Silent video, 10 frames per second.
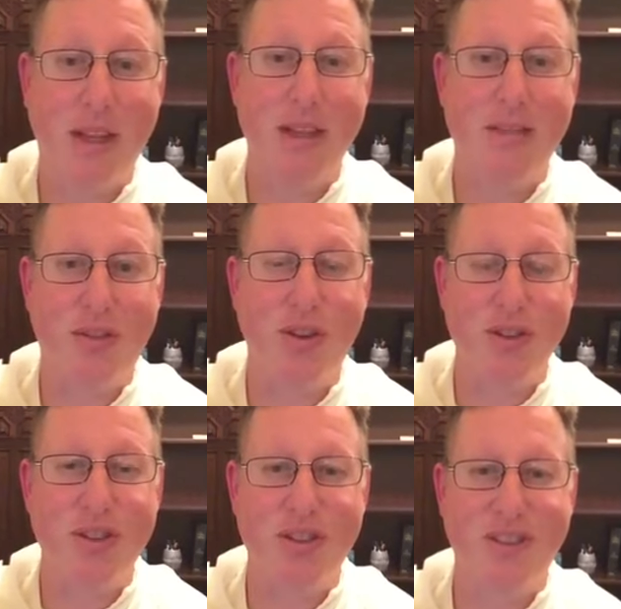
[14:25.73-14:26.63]
Us
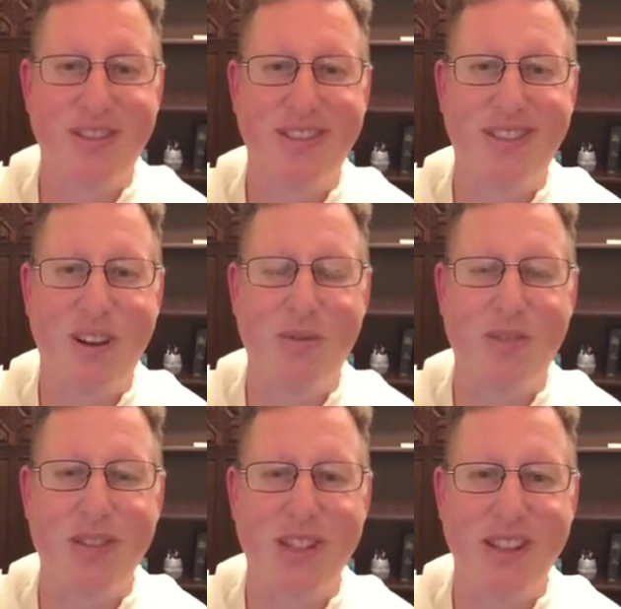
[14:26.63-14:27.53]
first,
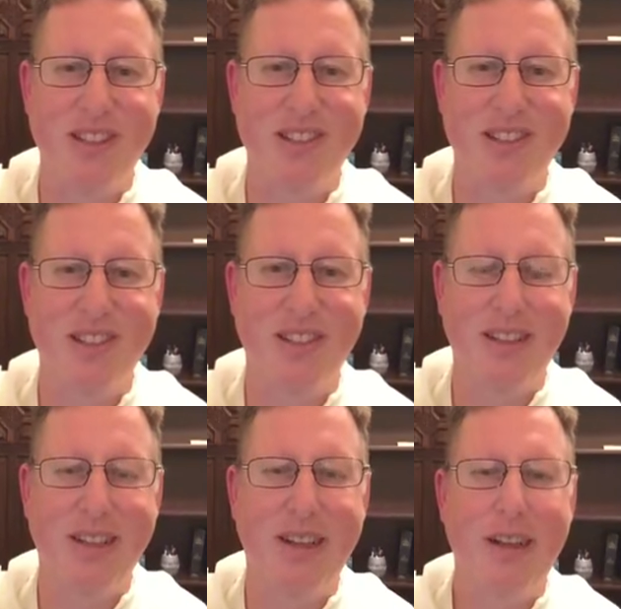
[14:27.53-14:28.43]
hope for sinners,
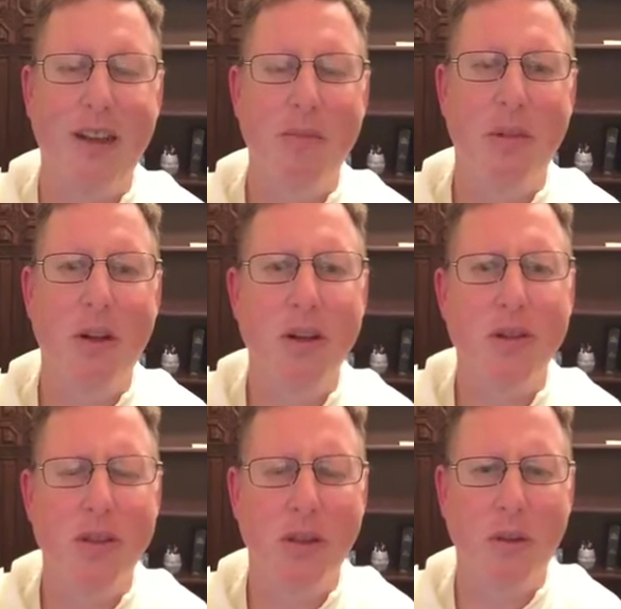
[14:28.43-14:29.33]
but
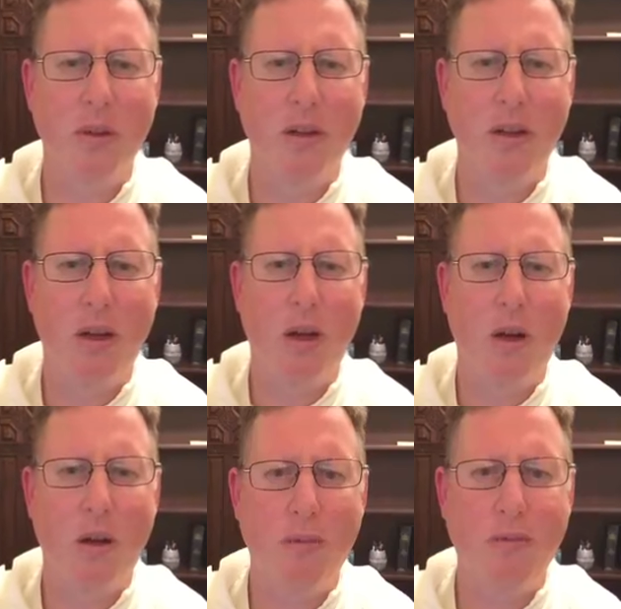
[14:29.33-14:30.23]
also
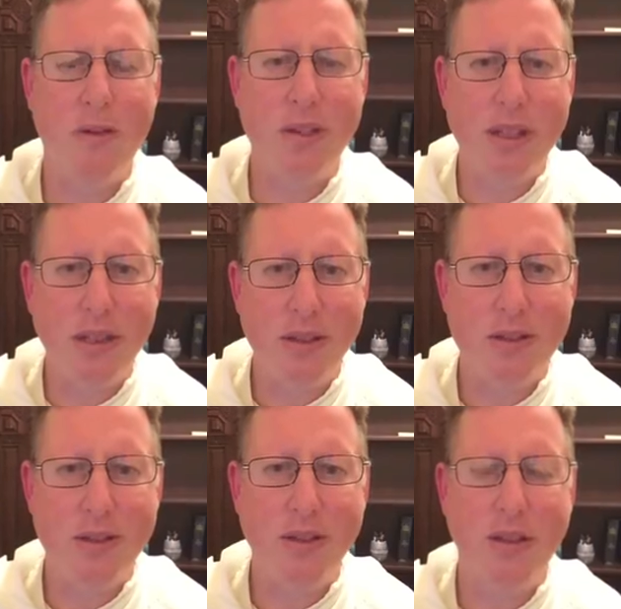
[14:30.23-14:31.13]
hope for
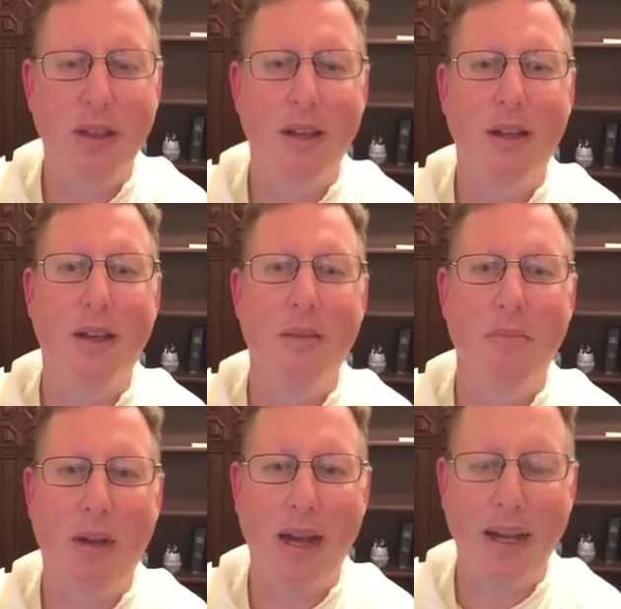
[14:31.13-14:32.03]
sinners
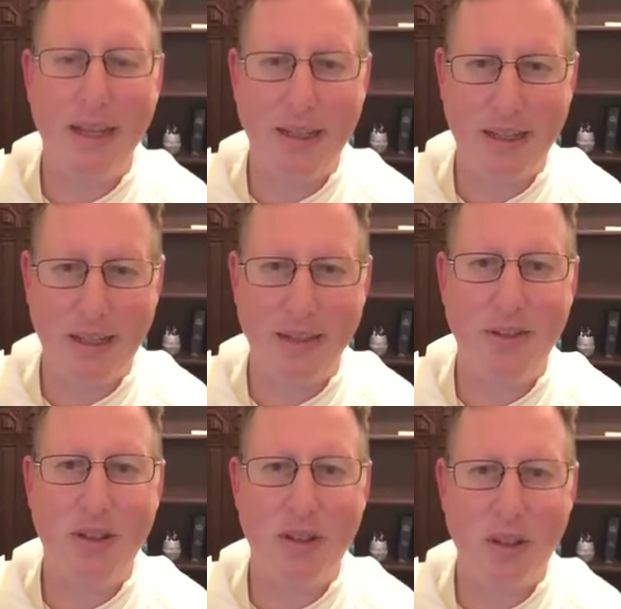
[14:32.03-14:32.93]
by
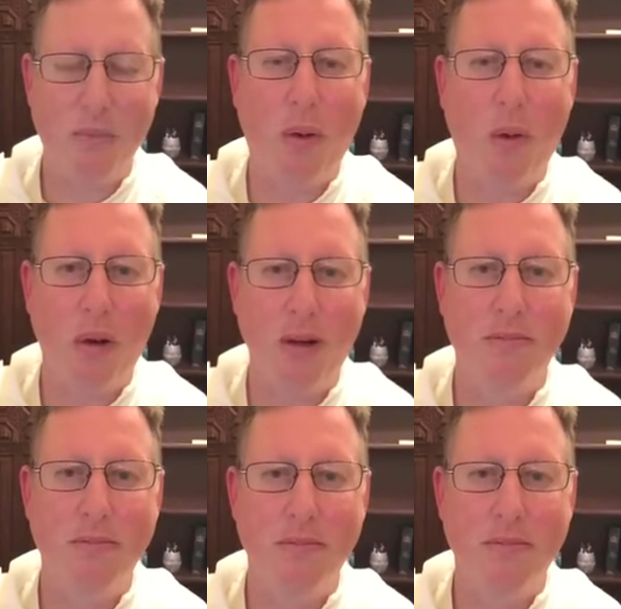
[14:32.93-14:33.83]
giving to the poor.
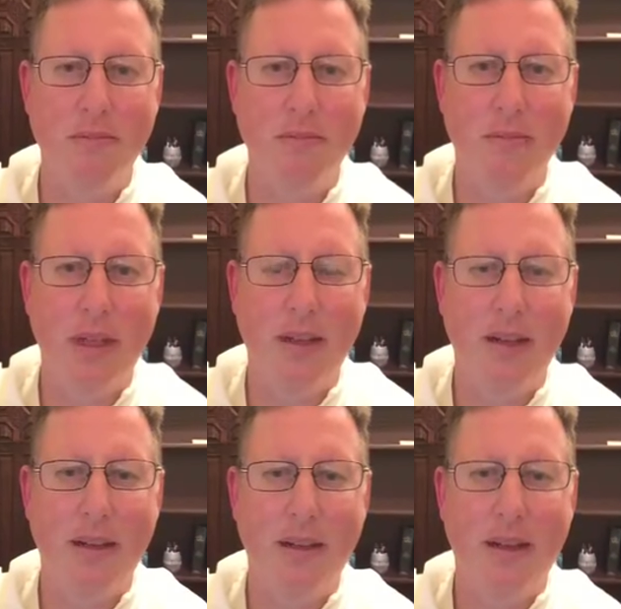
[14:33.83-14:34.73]

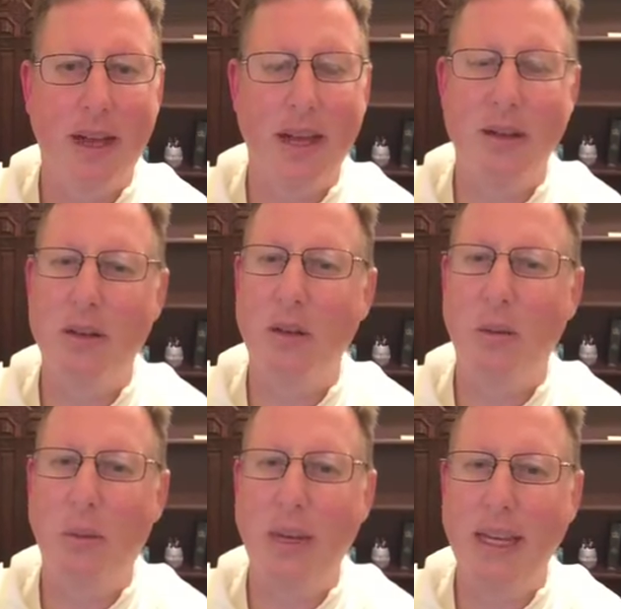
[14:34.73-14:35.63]
And
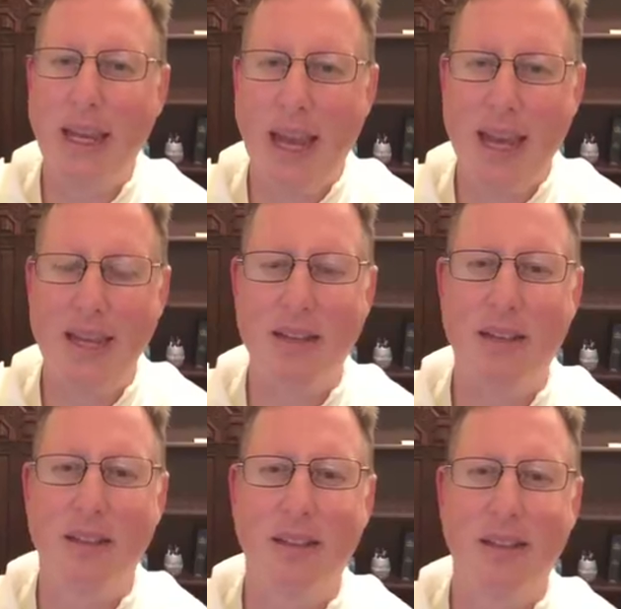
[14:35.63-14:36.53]
we can't,